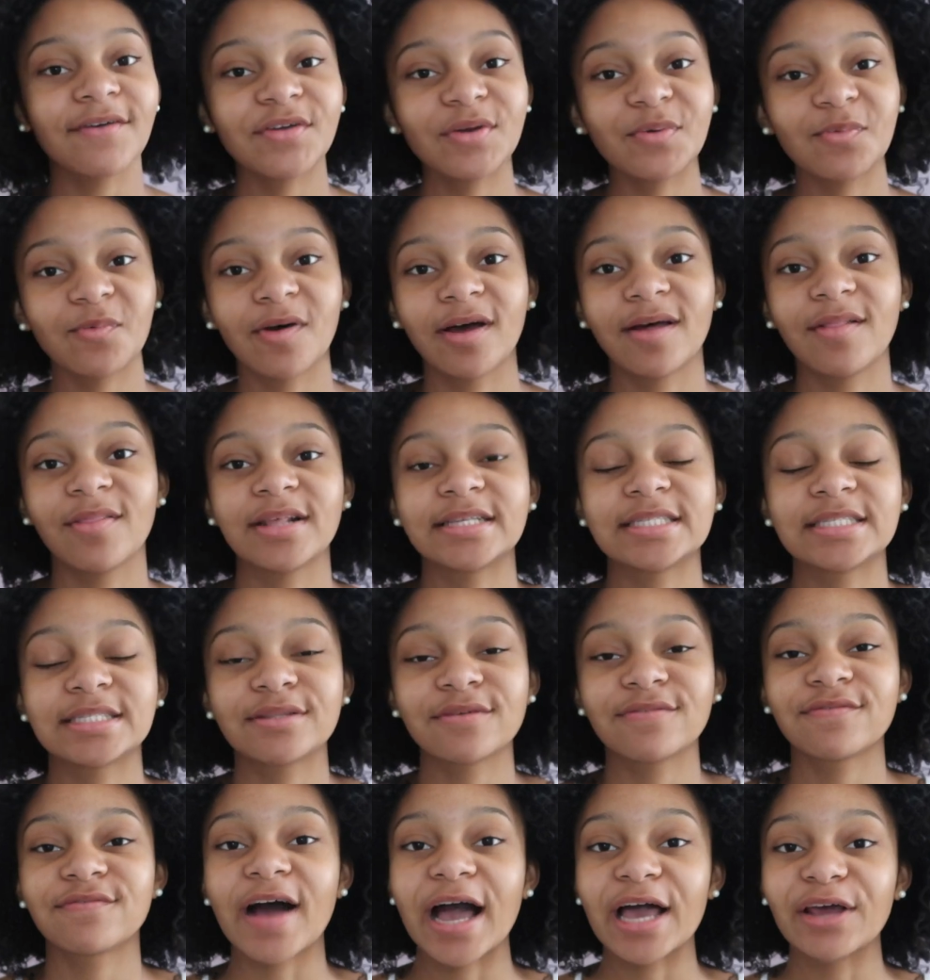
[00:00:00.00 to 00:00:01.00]
everyone, this is
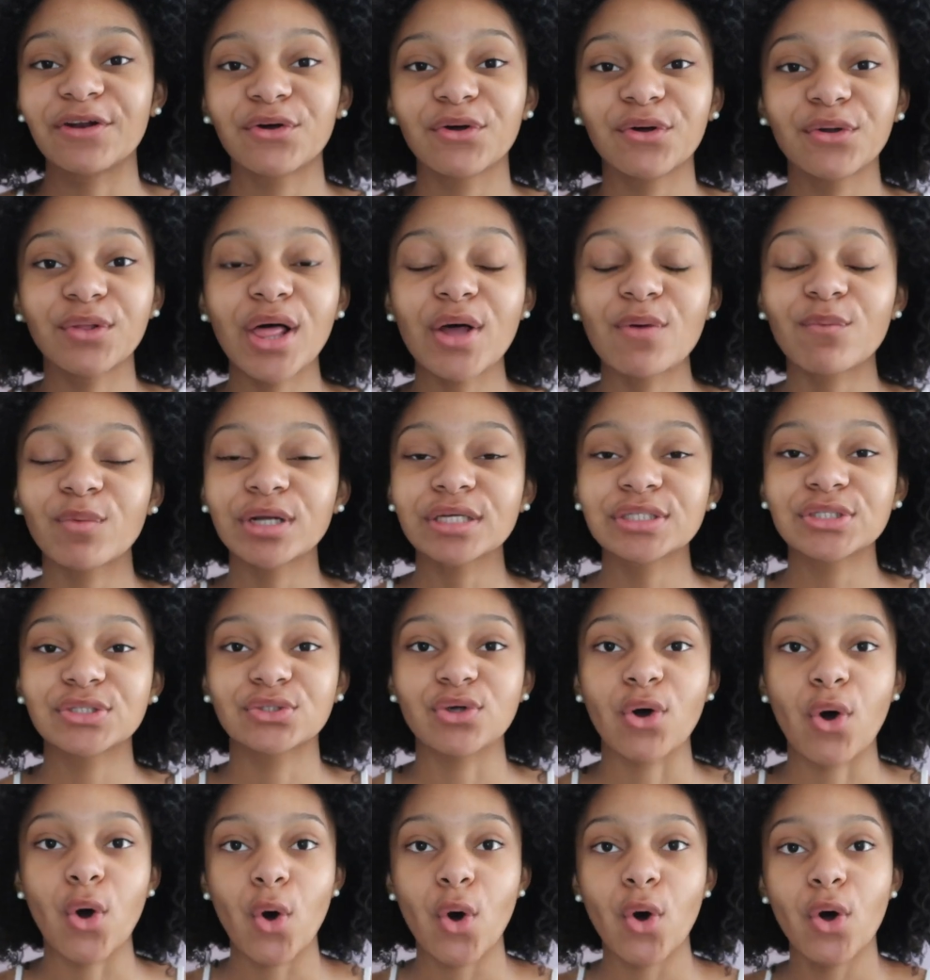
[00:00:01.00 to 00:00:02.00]
the final
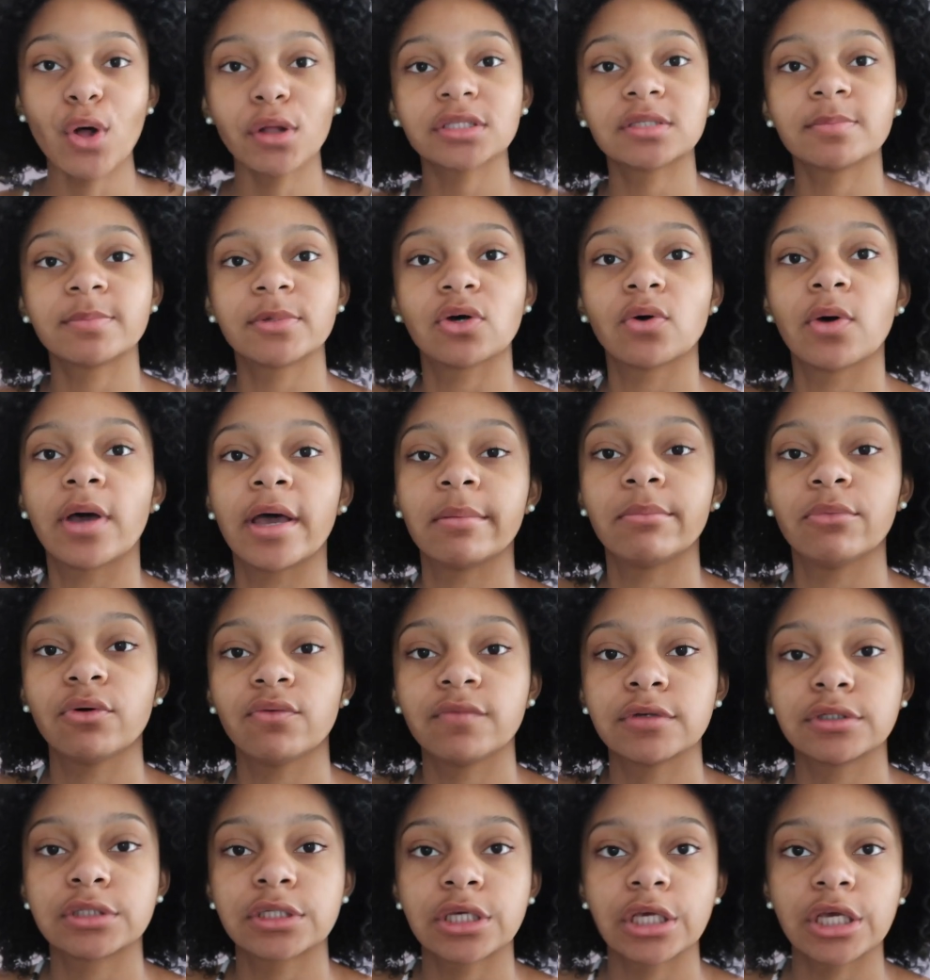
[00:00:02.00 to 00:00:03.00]
result. Let me go ahead and
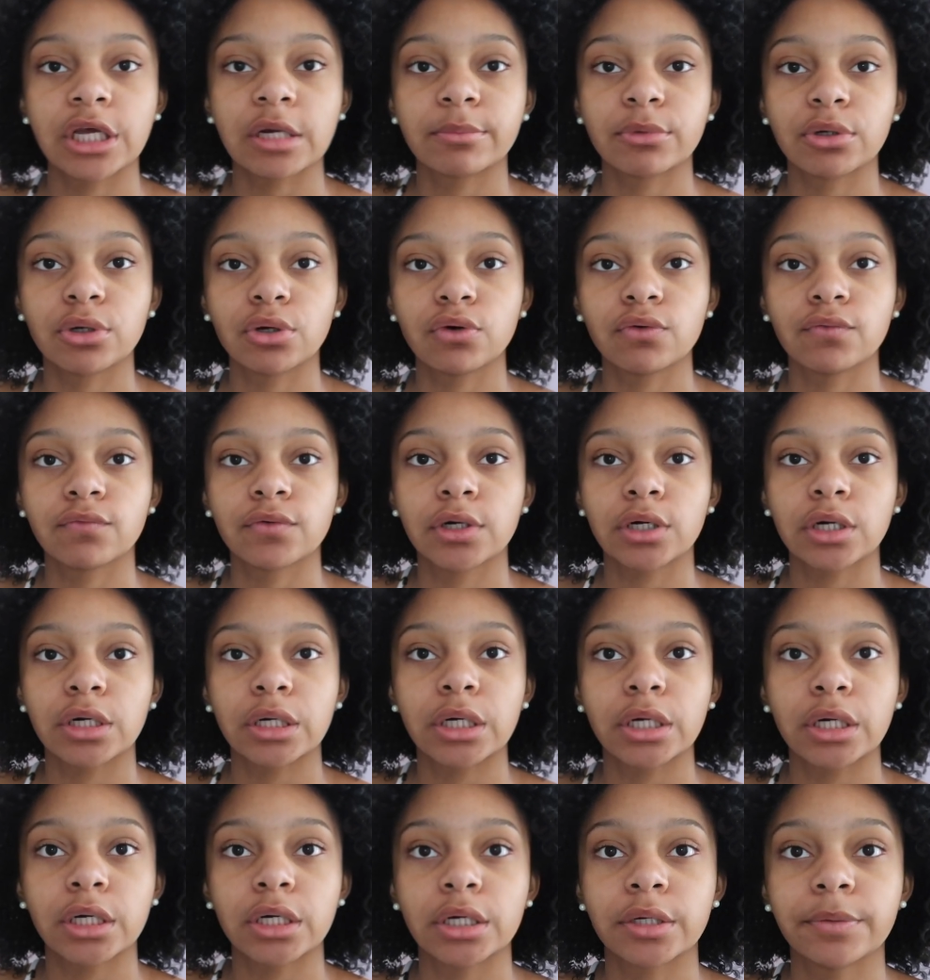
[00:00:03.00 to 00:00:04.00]
move this camera
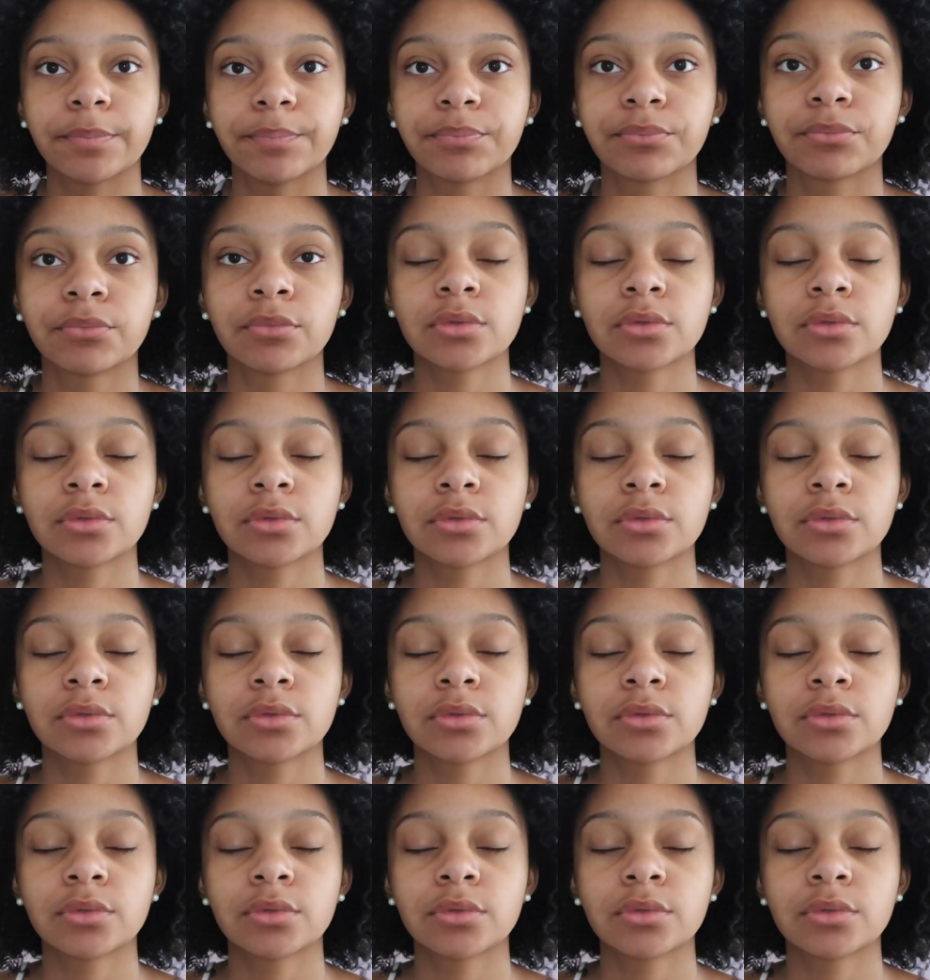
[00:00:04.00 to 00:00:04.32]
over.